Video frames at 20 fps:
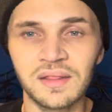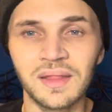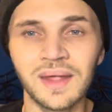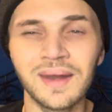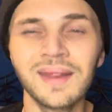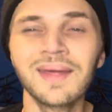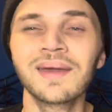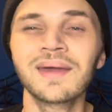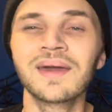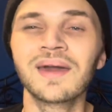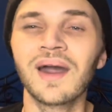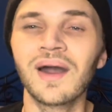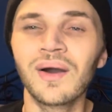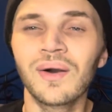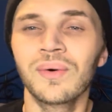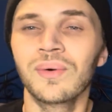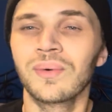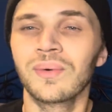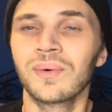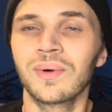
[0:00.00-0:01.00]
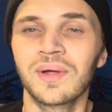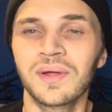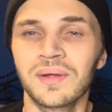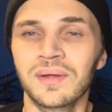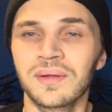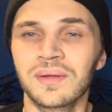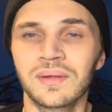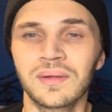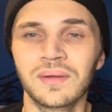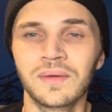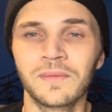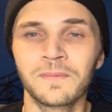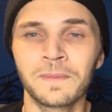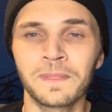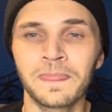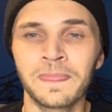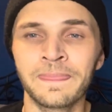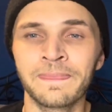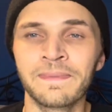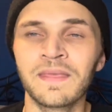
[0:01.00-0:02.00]
Let it go.
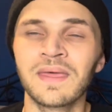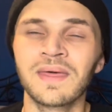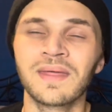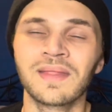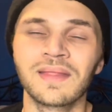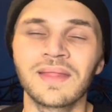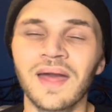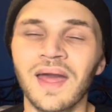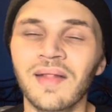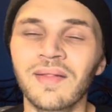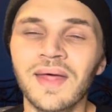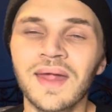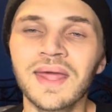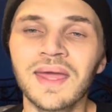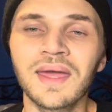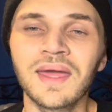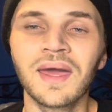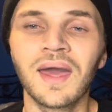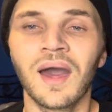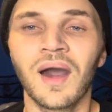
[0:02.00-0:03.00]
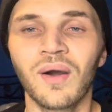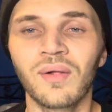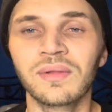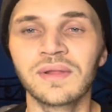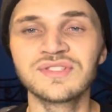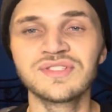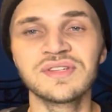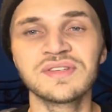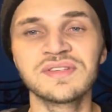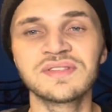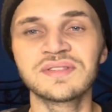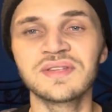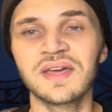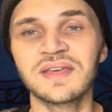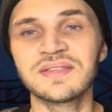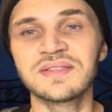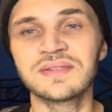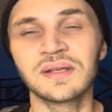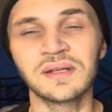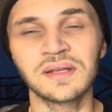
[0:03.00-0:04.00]
Like, let it go. Let's just say
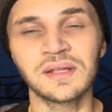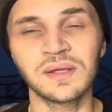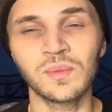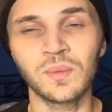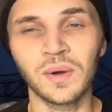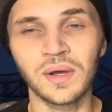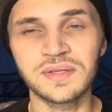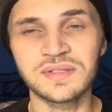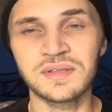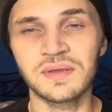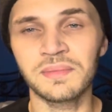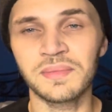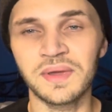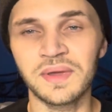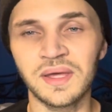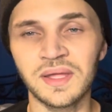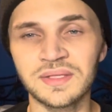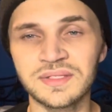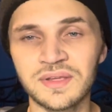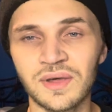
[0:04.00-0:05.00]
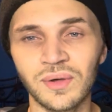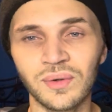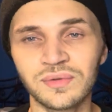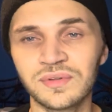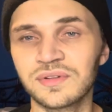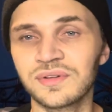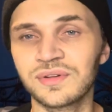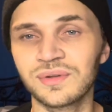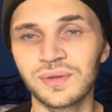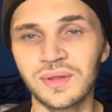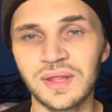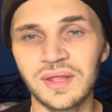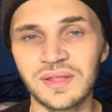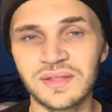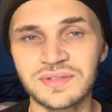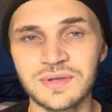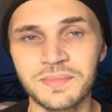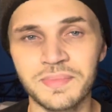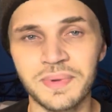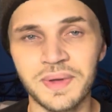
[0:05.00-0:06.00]
Sidney wasn't being told to do
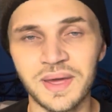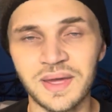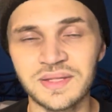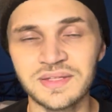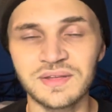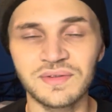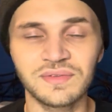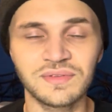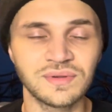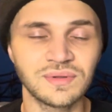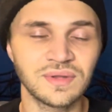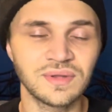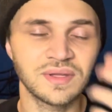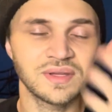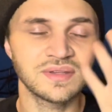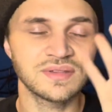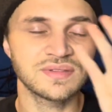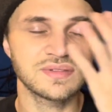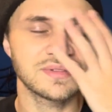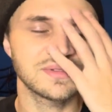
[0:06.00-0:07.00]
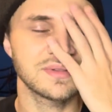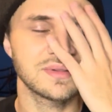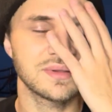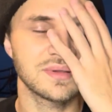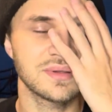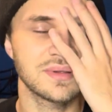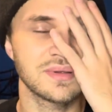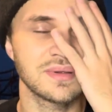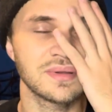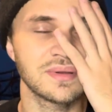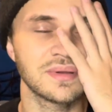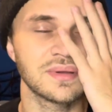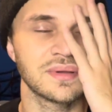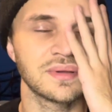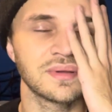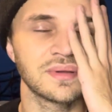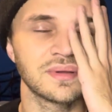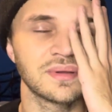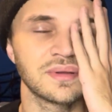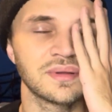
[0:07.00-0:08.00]
this or paid to do this.
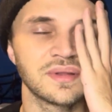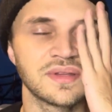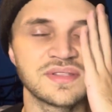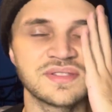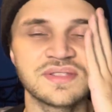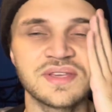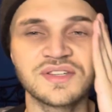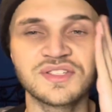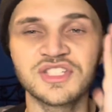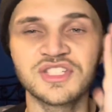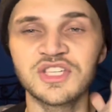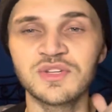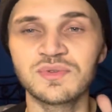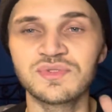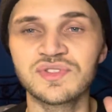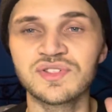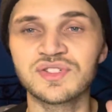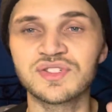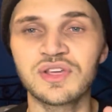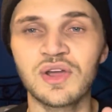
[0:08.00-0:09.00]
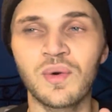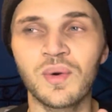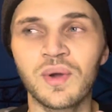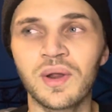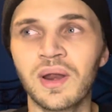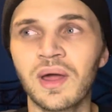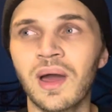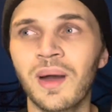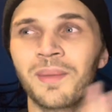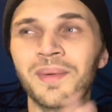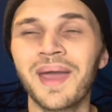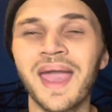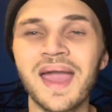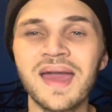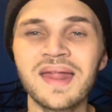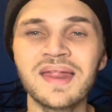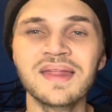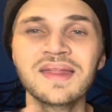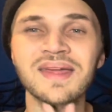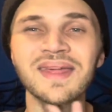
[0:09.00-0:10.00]
Let's say she was just showing up.
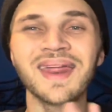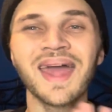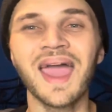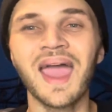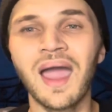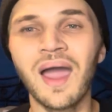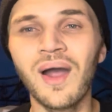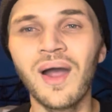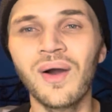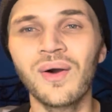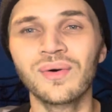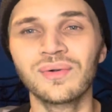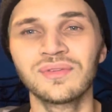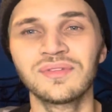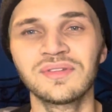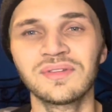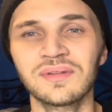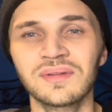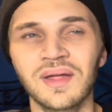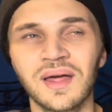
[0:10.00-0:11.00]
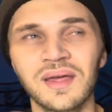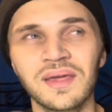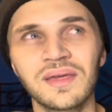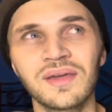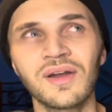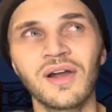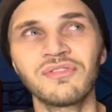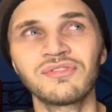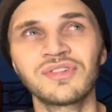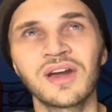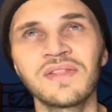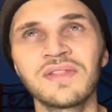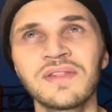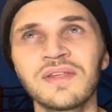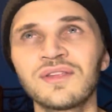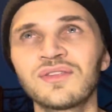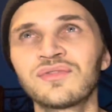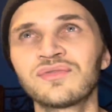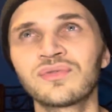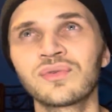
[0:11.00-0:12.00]
Edit it out. Like, y'all done
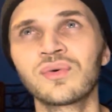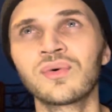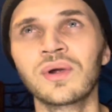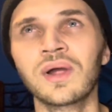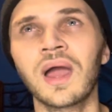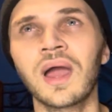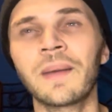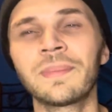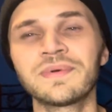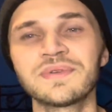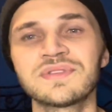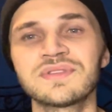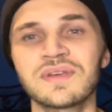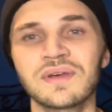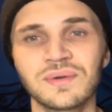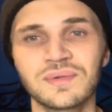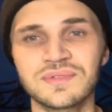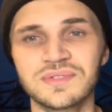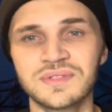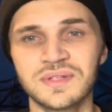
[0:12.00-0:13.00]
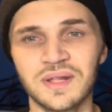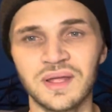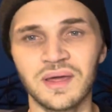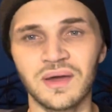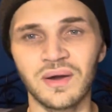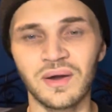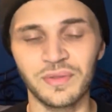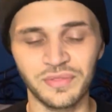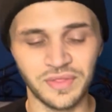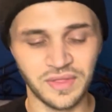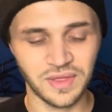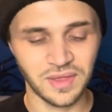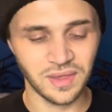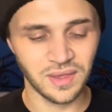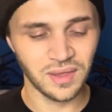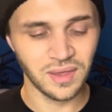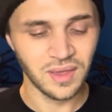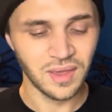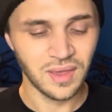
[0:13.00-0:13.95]
this four episodes now, I think.